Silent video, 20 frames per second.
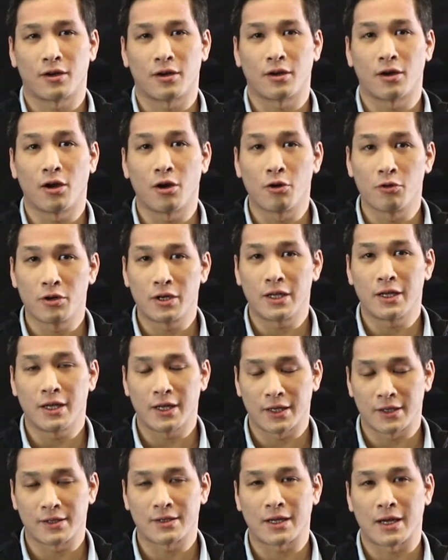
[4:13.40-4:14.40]
ODE
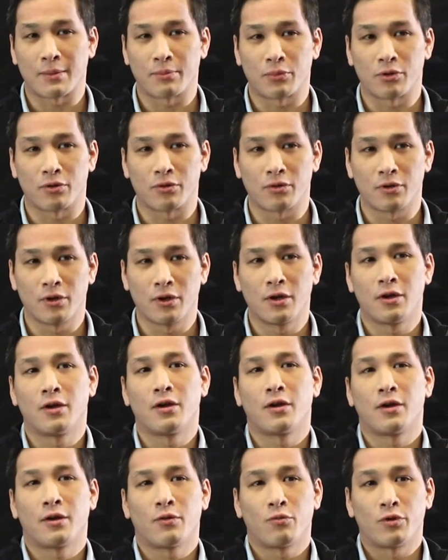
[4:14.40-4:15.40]
example,
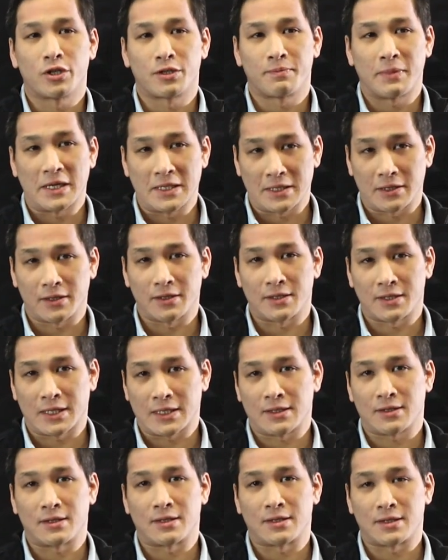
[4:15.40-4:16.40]
which basically sets
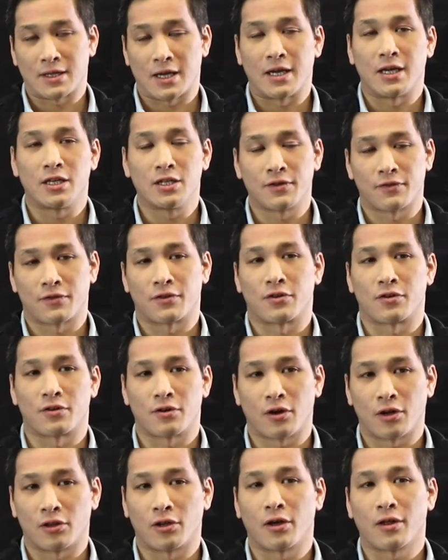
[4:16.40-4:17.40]
the stage for
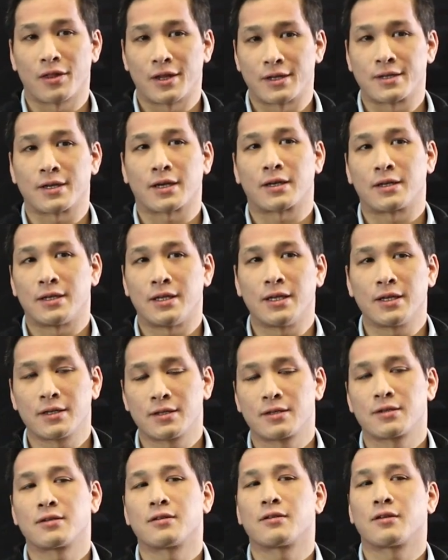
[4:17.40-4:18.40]
a lot of the
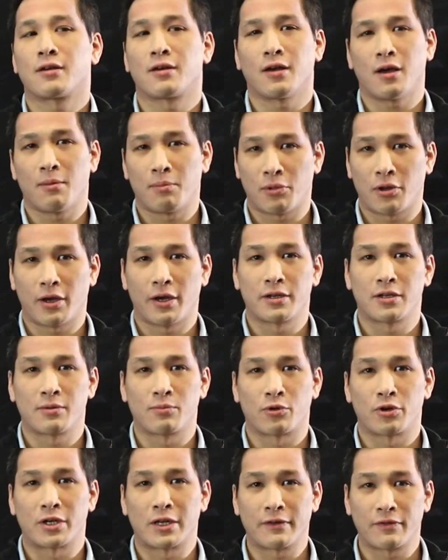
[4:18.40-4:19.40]
techniques applied to
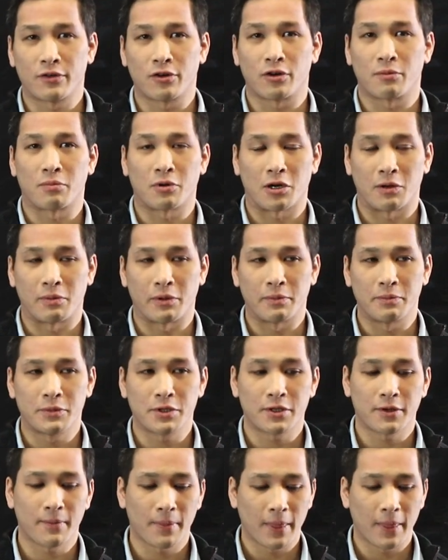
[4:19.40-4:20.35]
more difficult problems.